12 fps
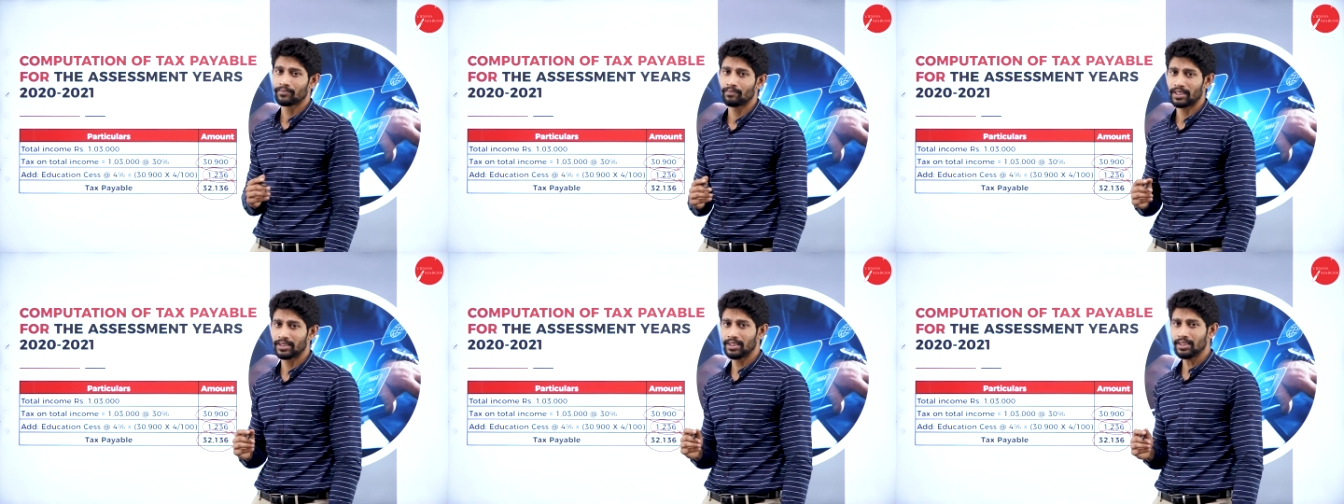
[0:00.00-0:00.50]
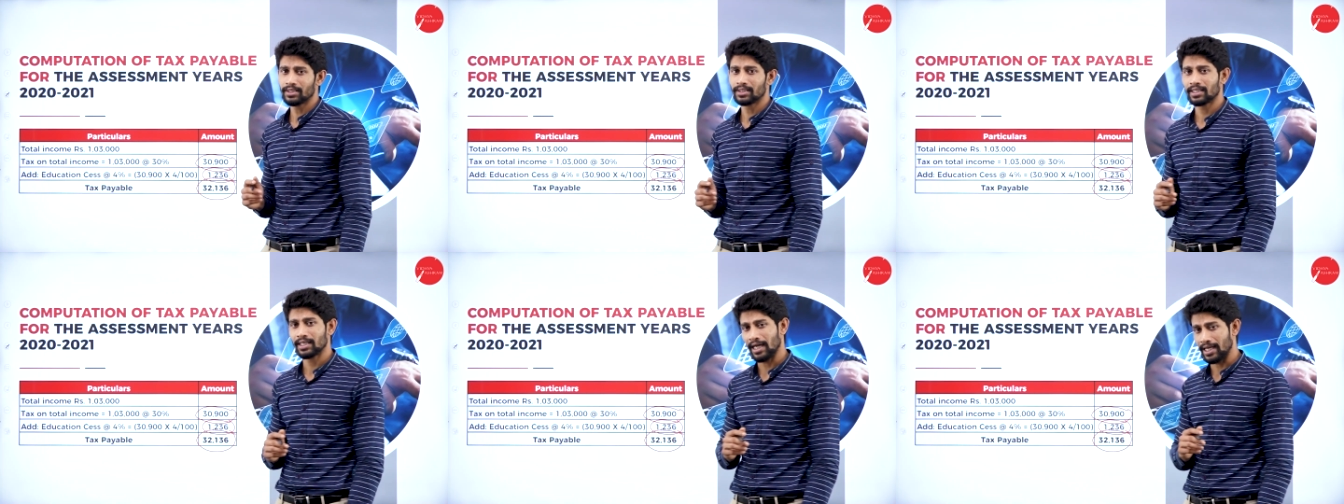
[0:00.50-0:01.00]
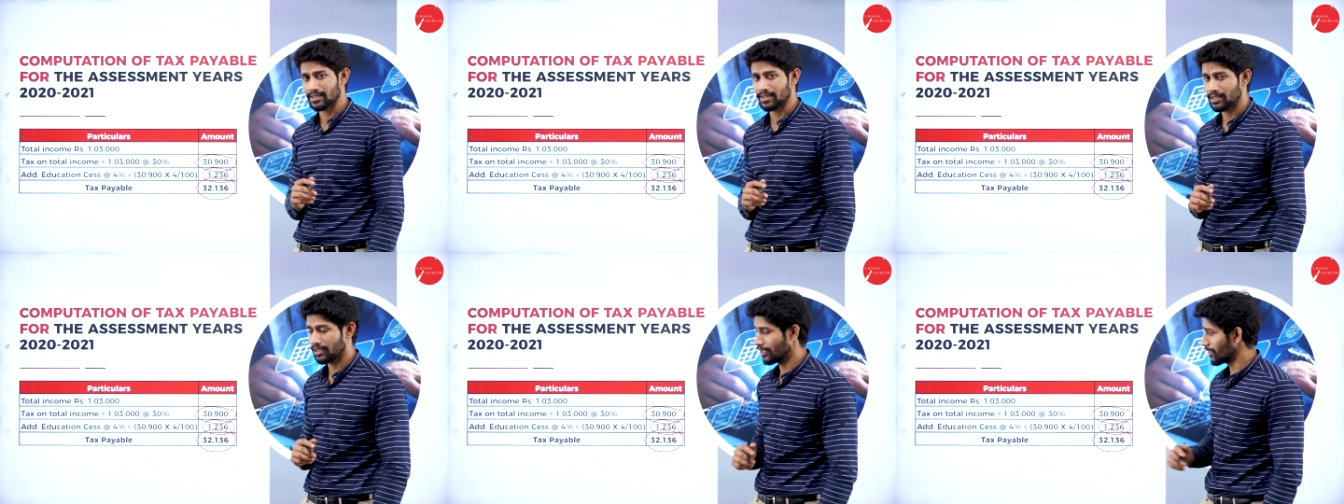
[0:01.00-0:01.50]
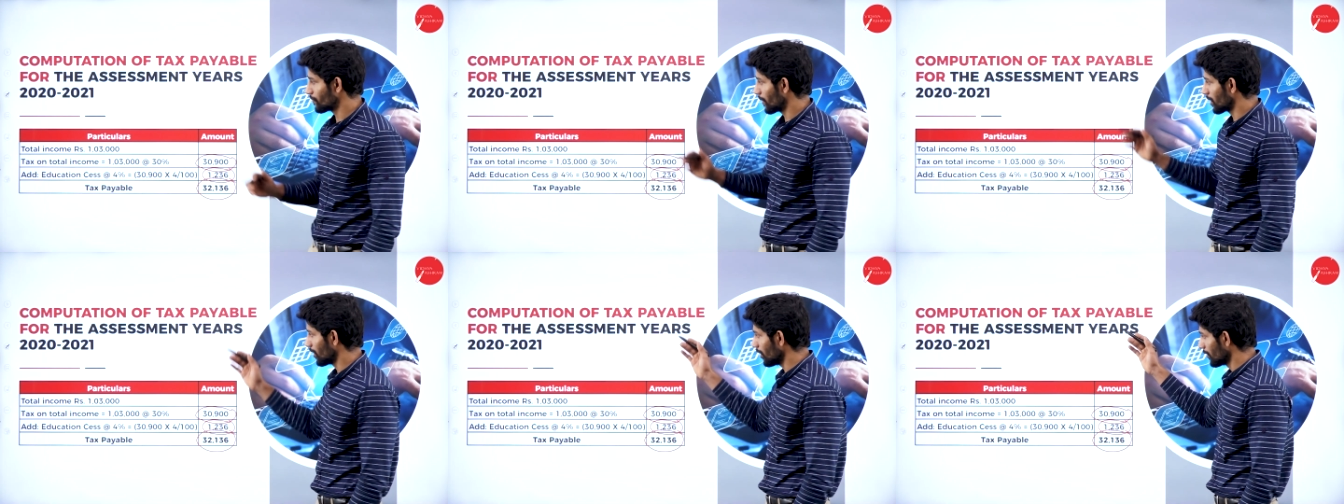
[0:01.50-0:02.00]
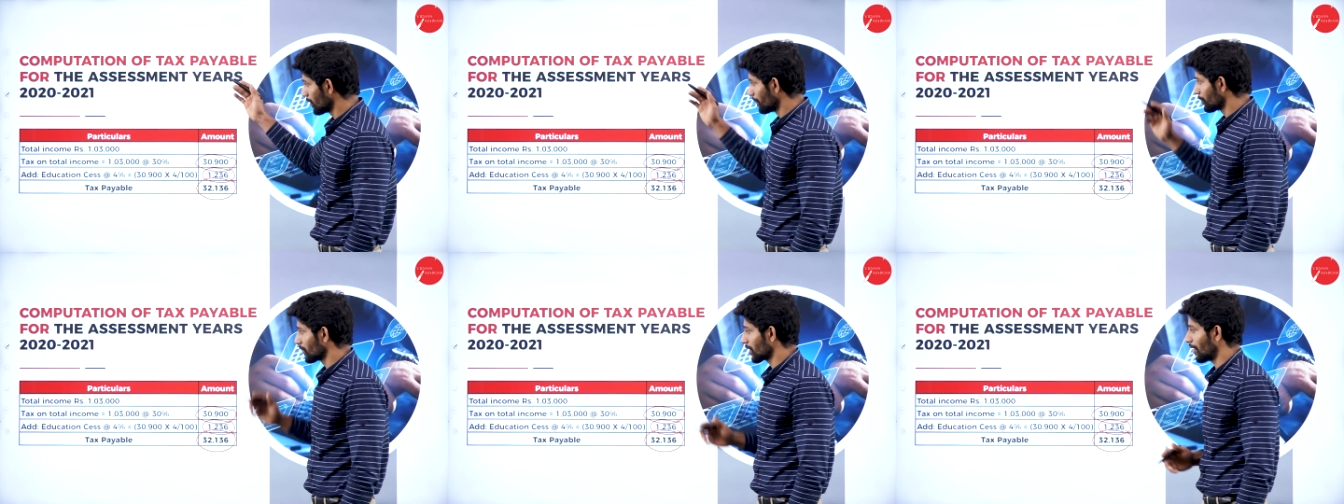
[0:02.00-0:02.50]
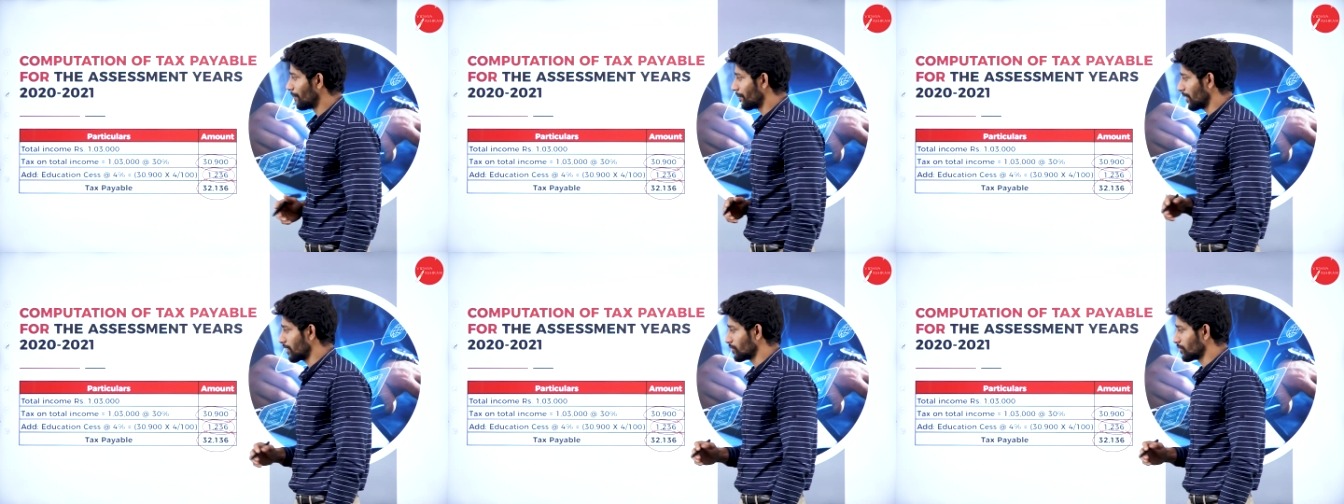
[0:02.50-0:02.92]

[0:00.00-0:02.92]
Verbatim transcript: by the R S C, that is by the company.